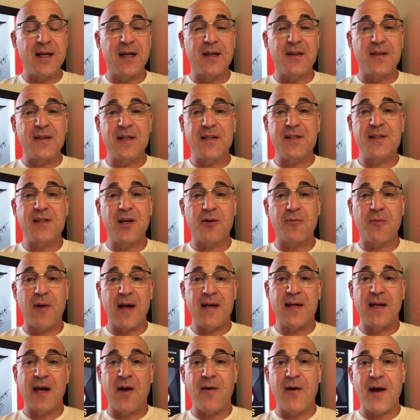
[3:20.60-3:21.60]
This year,
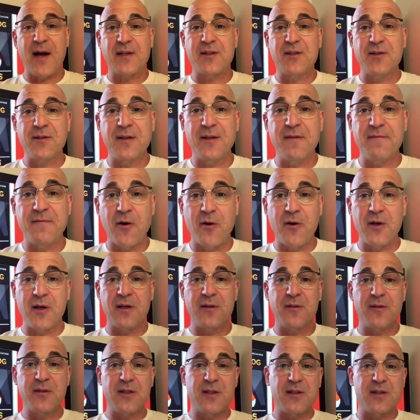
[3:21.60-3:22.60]
right now, actually,
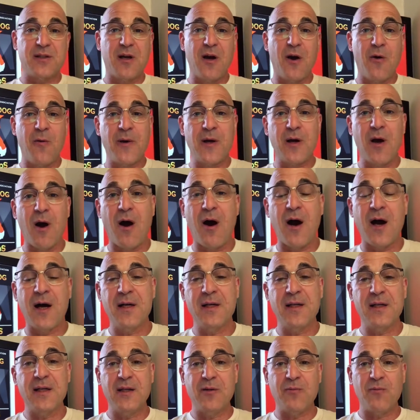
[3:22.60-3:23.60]
voting is going
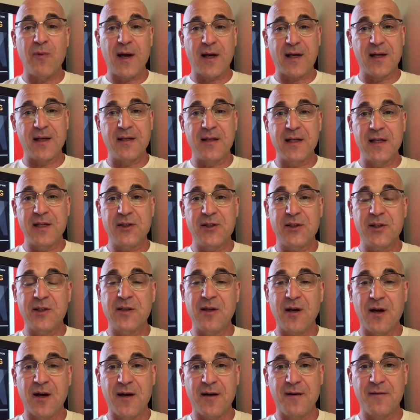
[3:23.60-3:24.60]
on in recognition
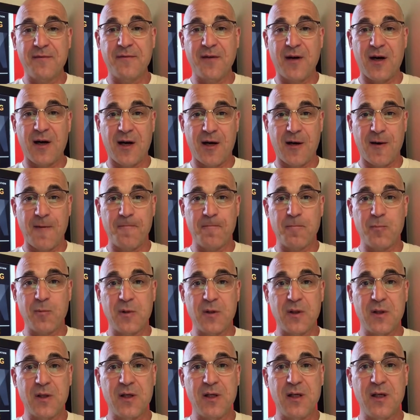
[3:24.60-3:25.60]
of
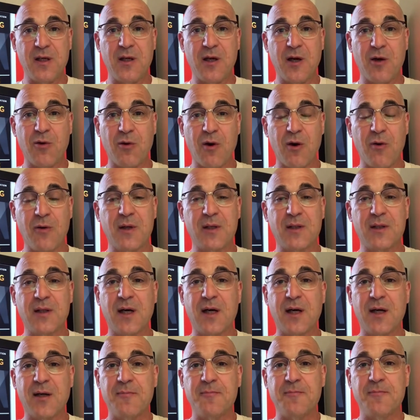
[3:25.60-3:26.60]
the heroic
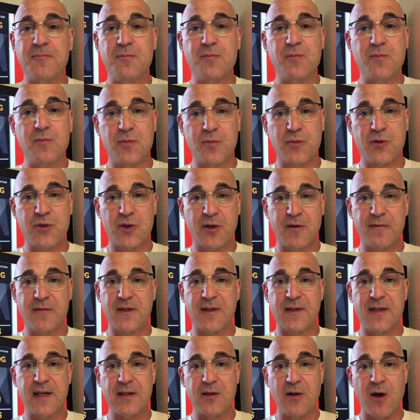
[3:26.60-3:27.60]
service
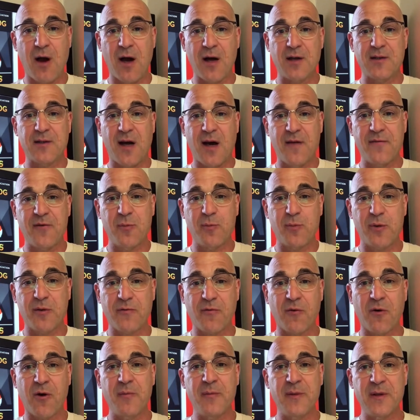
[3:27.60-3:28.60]
that dogs often
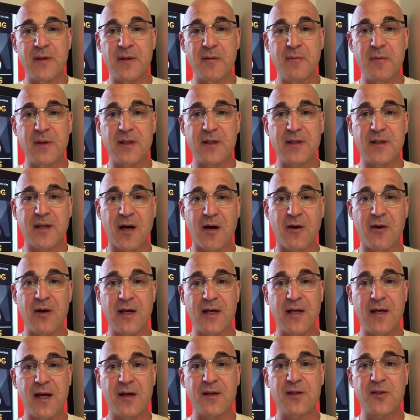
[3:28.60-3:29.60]
perform in the military
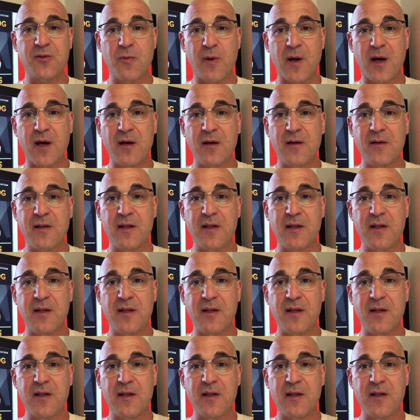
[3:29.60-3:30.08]
and elsewhere.